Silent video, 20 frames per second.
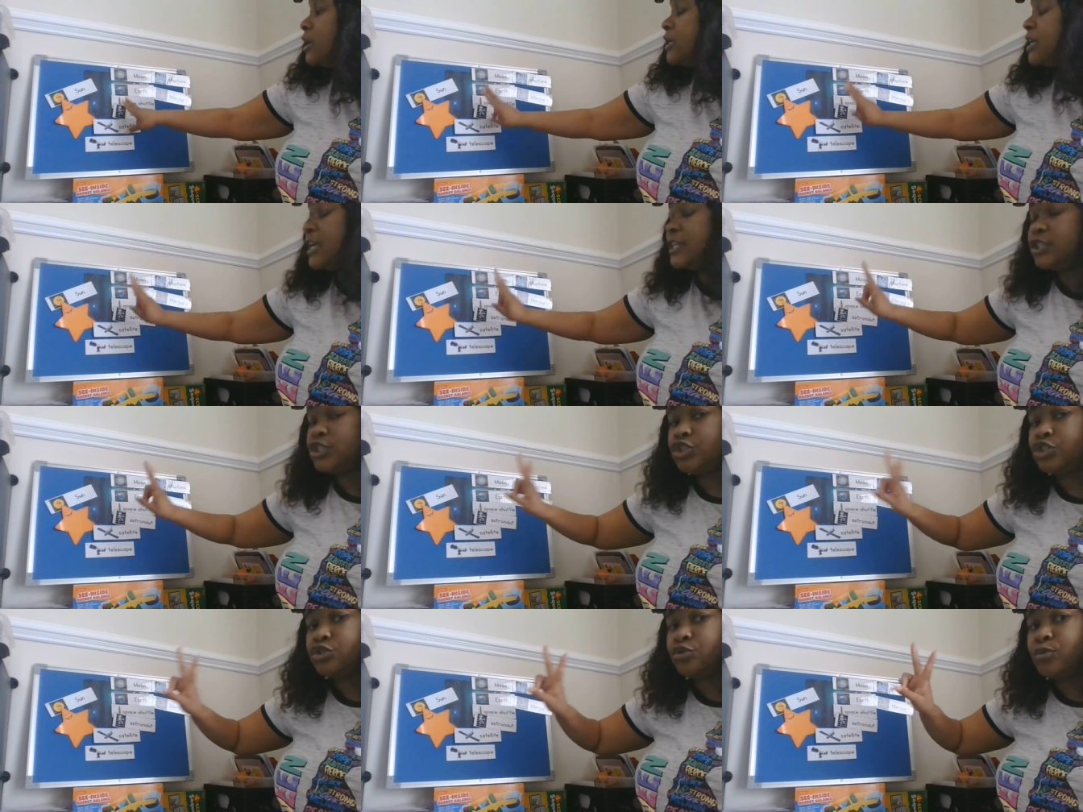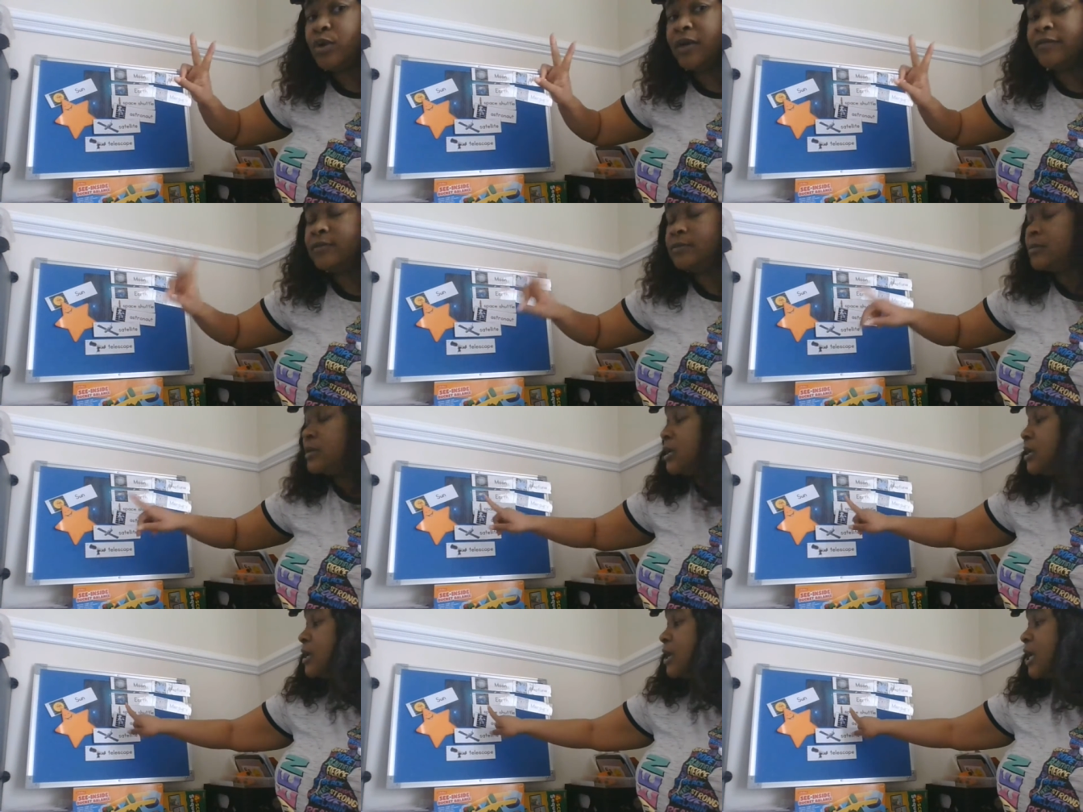Has two of them.
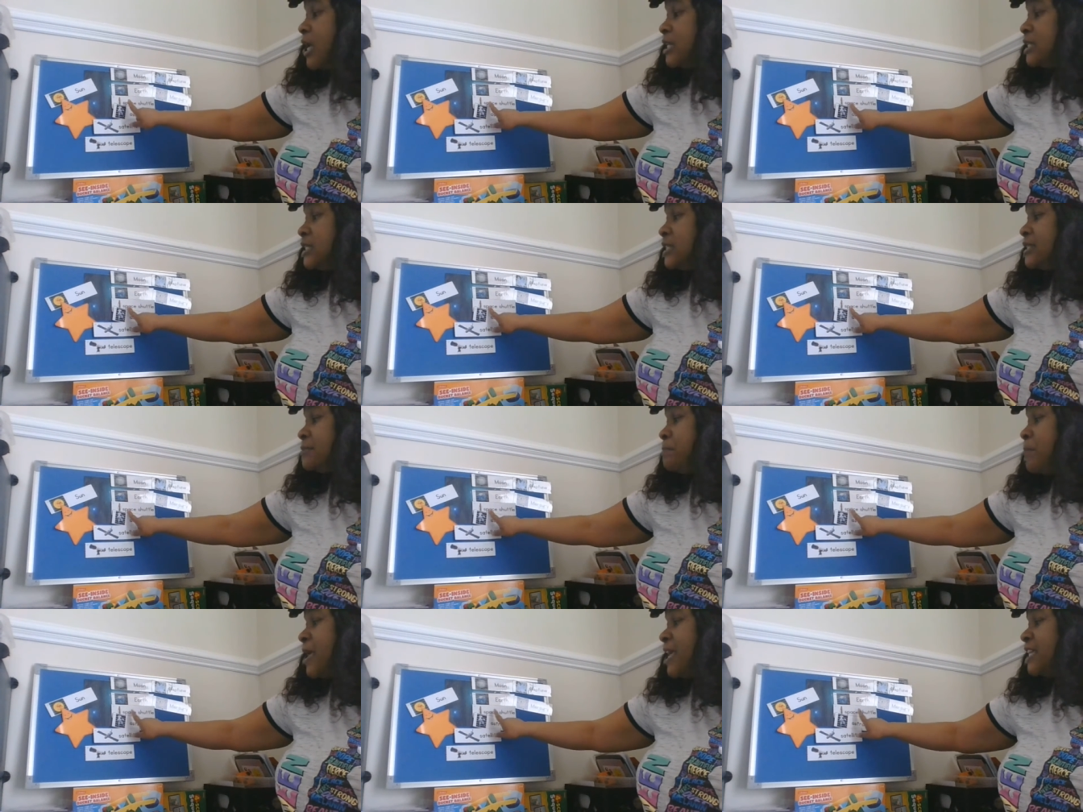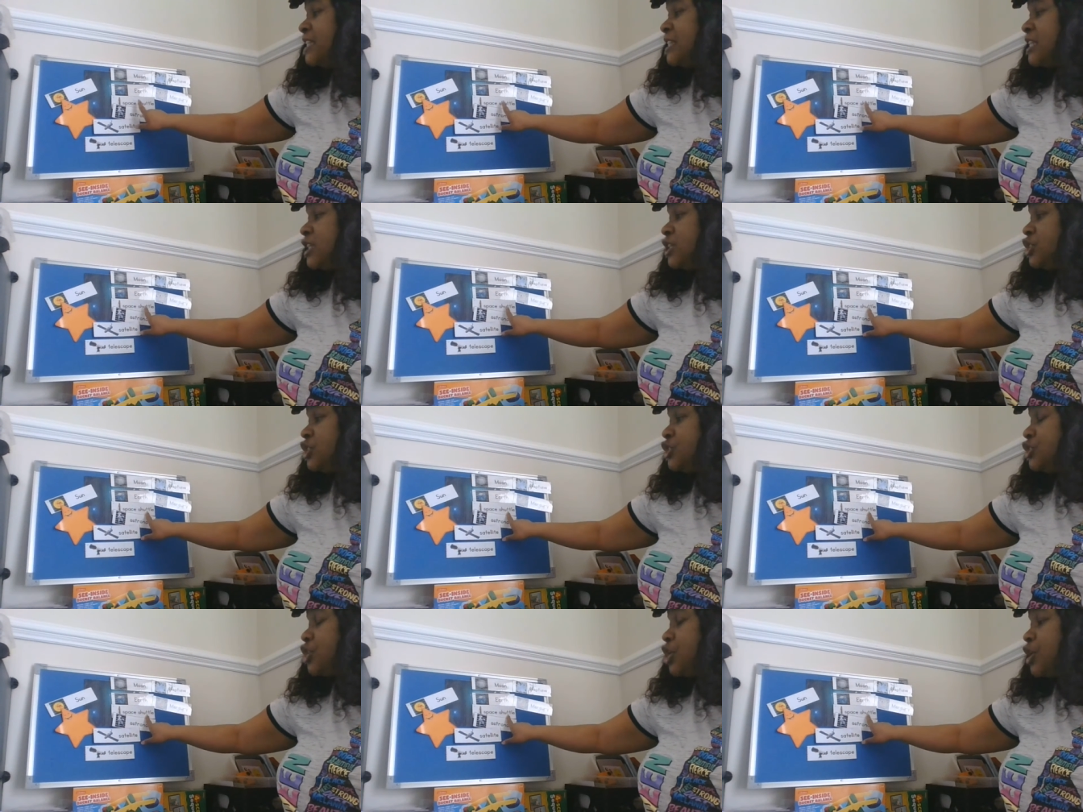A space
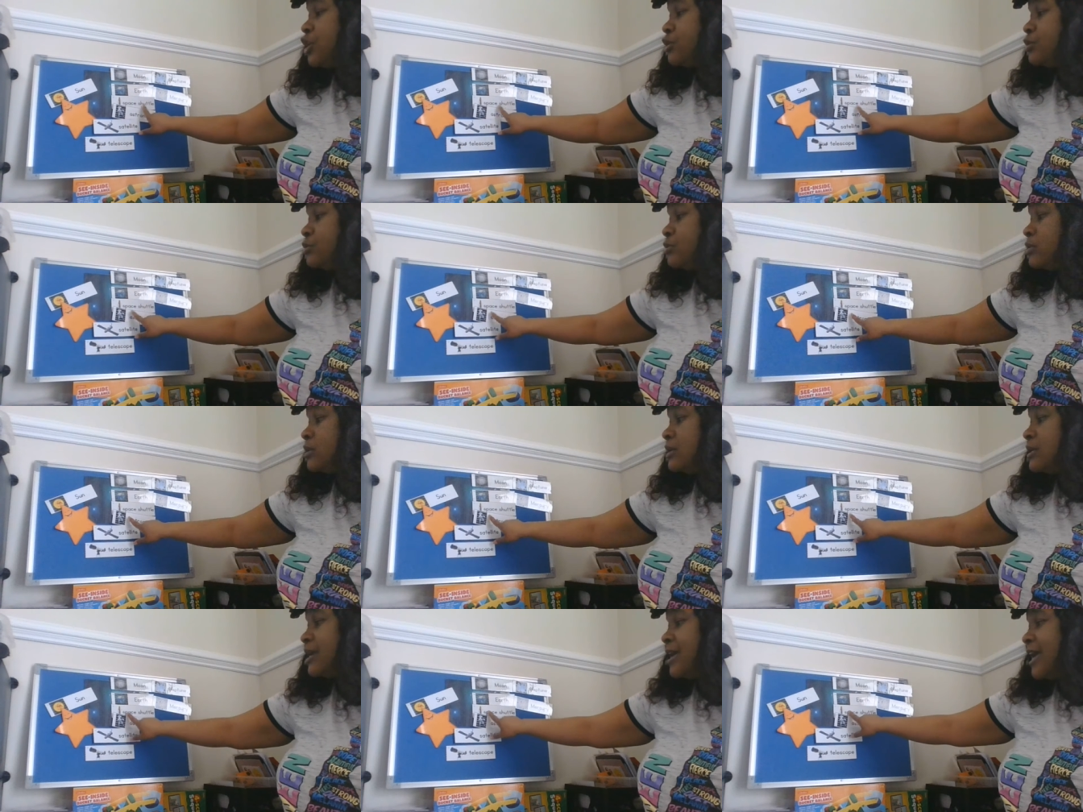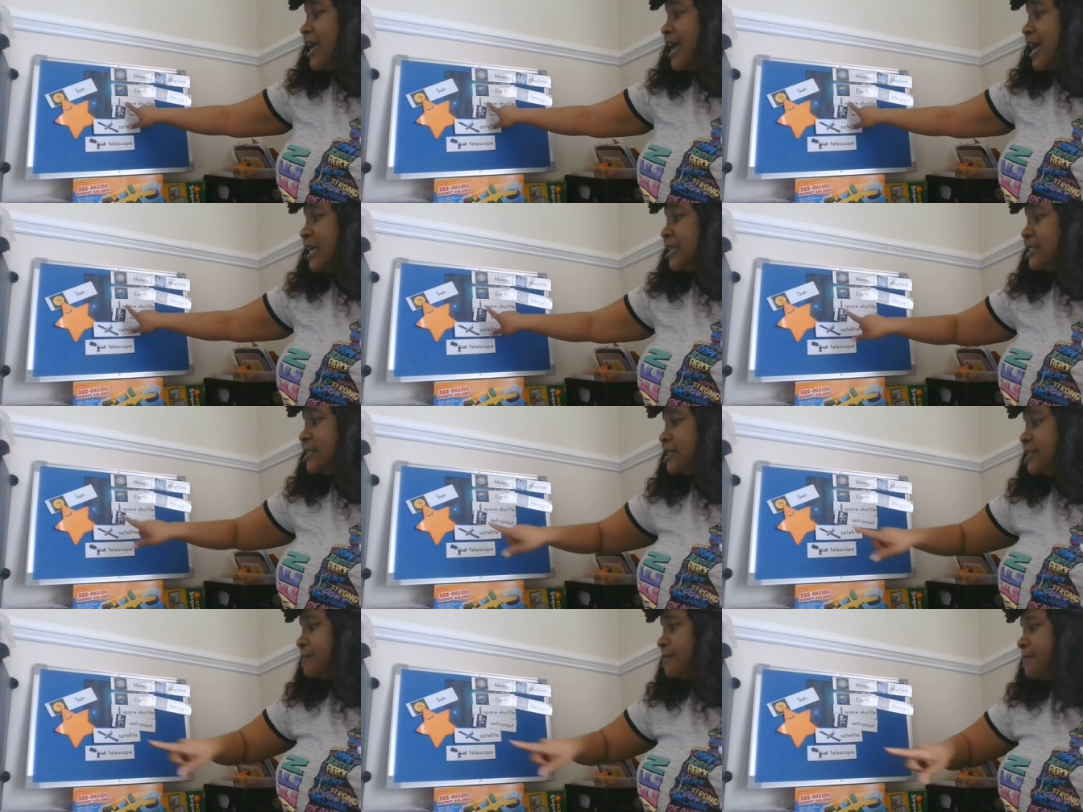shuttle.
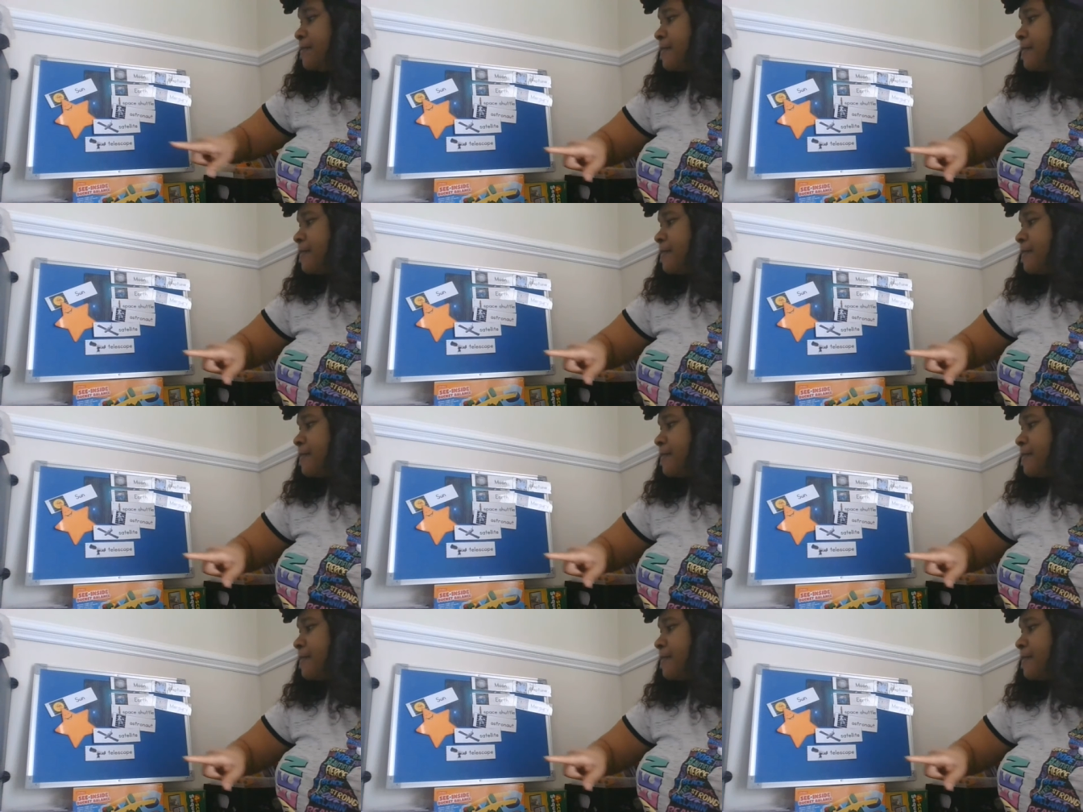S.